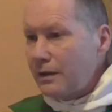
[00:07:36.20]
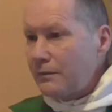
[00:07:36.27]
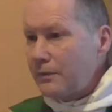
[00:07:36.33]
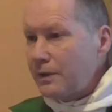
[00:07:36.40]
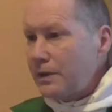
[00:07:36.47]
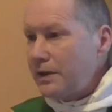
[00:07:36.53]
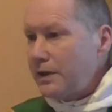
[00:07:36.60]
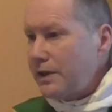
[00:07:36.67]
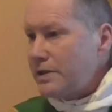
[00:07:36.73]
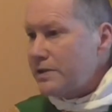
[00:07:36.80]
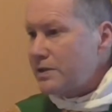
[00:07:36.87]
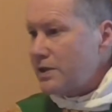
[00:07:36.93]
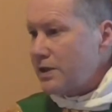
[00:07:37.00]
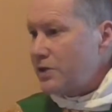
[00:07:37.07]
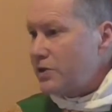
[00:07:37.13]
But in the
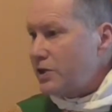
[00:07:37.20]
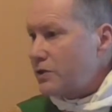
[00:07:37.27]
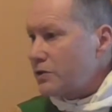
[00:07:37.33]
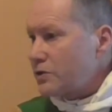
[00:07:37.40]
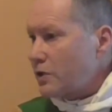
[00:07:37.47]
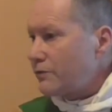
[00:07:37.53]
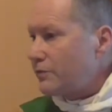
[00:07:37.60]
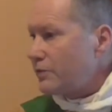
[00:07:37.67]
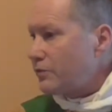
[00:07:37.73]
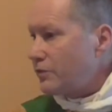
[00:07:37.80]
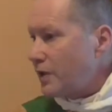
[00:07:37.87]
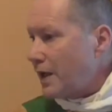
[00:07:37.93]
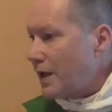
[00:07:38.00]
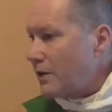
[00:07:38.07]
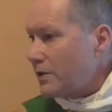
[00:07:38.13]
East, liturgy goes on for
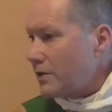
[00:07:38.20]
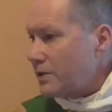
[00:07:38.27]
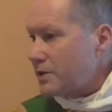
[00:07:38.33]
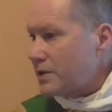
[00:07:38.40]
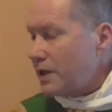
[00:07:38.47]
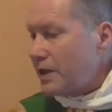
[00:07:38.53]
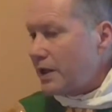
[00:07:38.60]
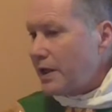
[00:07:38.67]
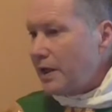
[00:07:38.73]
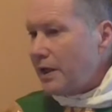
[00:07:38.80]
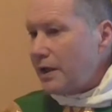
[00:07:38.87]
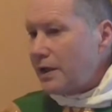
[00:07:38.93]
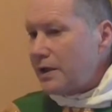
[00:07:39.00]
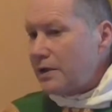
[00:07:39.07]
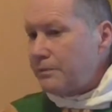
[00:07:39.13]
three hours.
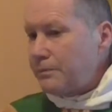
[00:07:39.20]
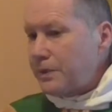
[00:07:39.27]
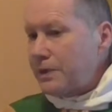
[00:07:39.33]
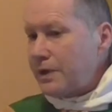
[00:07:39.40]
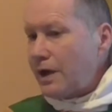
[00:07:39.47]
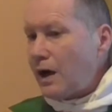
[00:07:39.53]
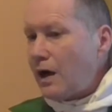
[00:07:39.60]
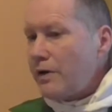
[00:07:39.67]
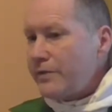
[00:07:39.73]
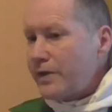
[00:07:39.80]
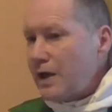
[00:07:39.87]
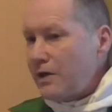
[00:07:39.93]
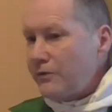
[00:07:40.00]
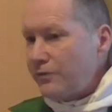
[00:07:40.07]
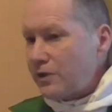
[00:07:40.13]
But they are
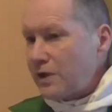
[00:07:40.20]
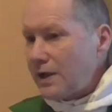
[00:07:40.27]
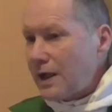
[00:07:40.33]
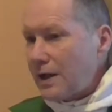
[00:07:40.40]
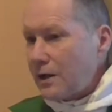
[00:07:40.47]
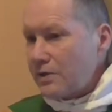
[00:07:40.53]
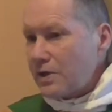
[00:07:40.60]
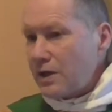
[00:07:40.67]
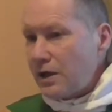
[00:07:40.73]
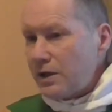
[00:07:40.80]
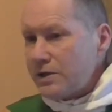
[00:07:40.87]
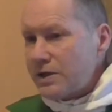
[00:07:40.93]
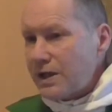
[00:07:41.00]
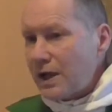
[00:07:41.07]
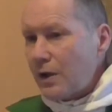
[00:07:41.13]
there for an hour, the
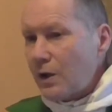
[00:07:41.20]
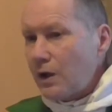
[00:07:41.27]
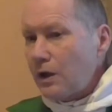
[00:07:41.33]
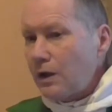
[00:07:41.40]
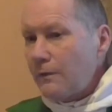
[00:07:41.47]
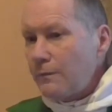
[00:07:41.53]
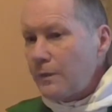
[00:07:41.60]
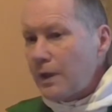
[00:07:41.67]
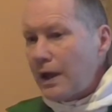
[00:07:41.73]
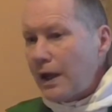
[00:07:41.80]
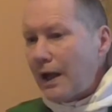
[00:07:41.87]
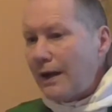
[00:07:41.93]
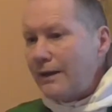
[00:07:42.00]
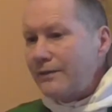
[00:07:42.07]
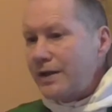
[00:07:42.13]
last hour,
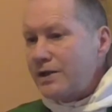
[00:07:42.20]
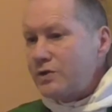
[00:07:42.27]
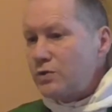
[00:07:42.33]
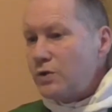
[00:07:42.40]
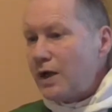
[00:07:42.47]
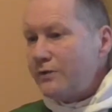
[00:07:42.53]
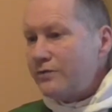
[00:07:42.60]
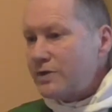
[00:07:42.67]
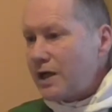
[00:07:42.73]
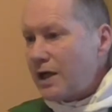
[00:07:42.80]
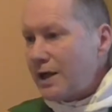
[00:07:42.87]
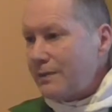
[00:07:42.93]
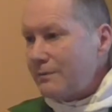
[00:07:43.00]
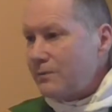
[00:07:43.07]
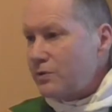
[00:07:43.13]
and they do have
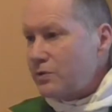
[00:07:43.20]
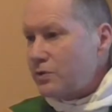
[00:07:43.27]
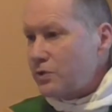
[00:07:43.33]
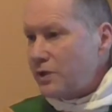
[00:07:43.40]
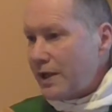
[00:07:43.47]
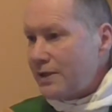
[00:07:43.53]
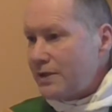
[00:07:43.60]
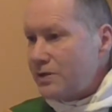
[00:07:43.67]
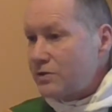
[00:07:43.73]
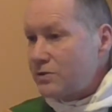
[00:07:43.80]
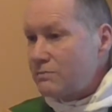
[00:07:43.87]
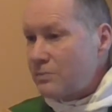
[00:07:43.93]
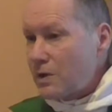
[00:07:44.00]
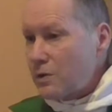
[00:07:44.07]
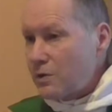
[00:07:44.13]
time to get into
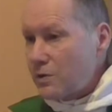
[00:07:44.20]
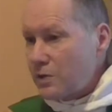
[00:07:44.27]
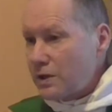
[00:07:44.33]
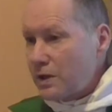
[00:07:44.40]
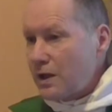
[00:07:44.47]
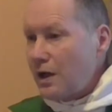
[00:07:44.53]
mode